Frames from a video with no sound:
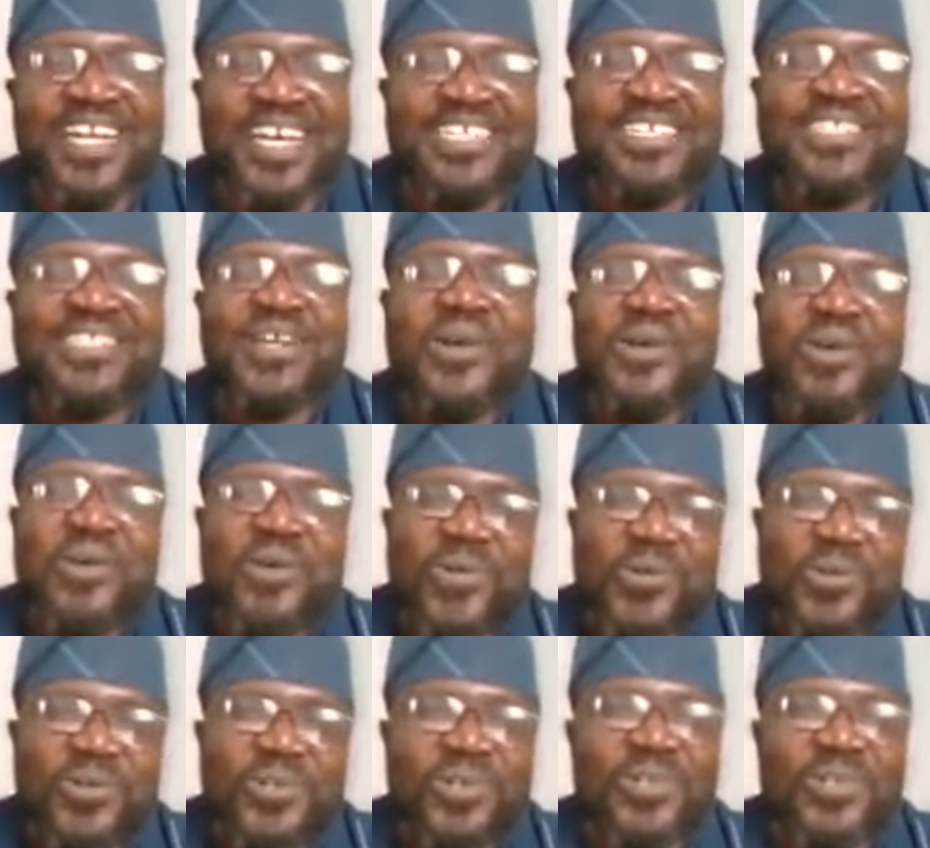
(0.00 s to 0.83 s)
oh, guys,
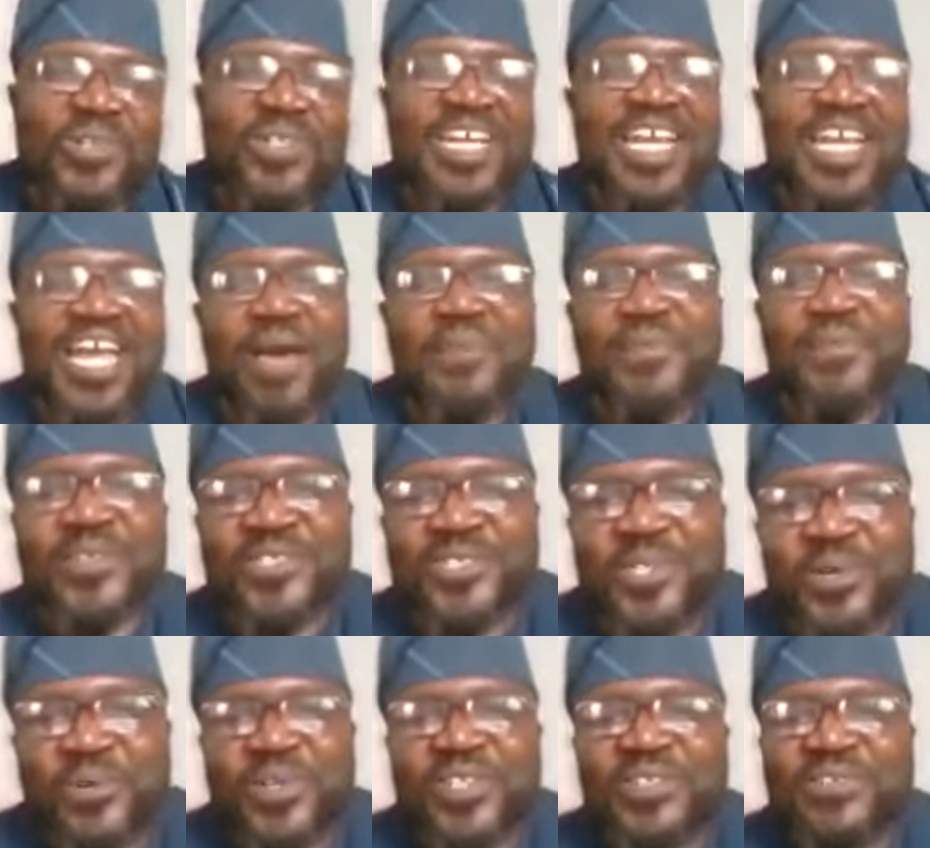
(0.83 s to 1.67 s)
hold on.
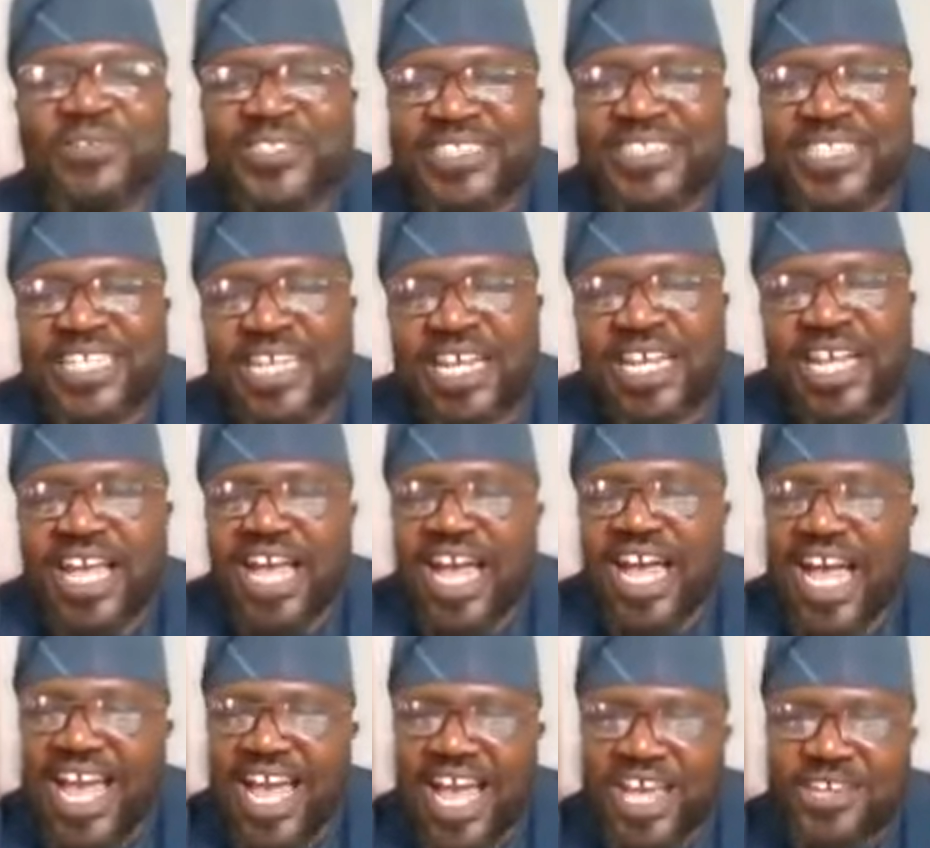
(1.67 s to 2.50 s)
Someone even
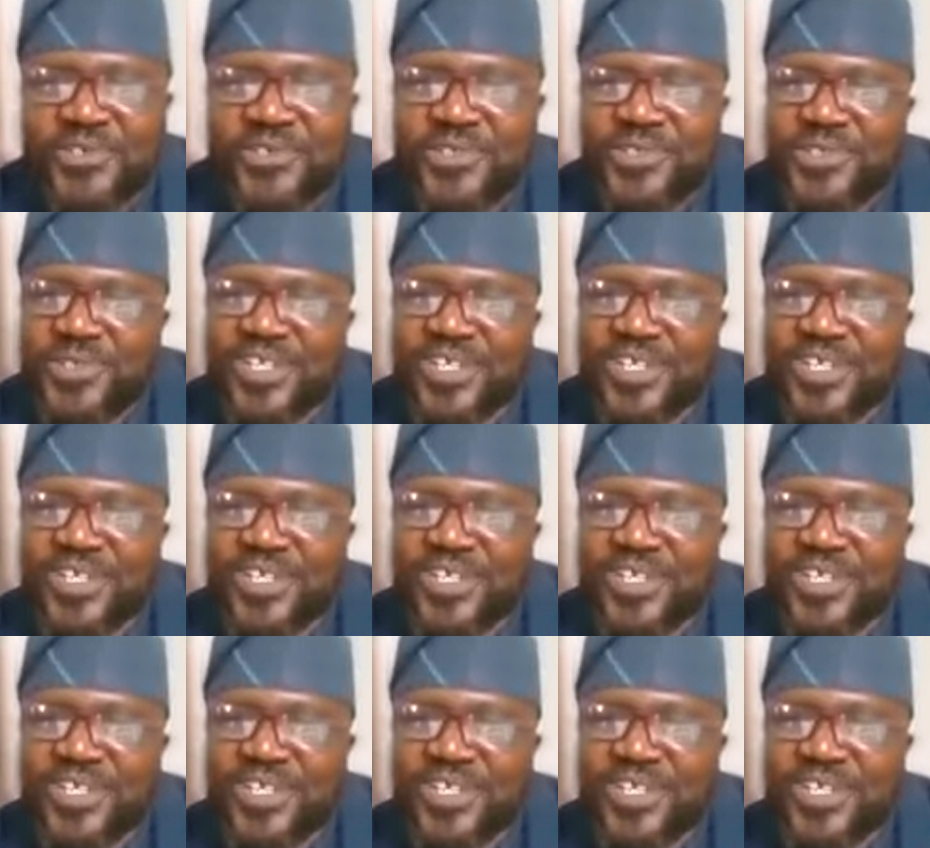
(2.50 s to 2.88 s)
said, "Are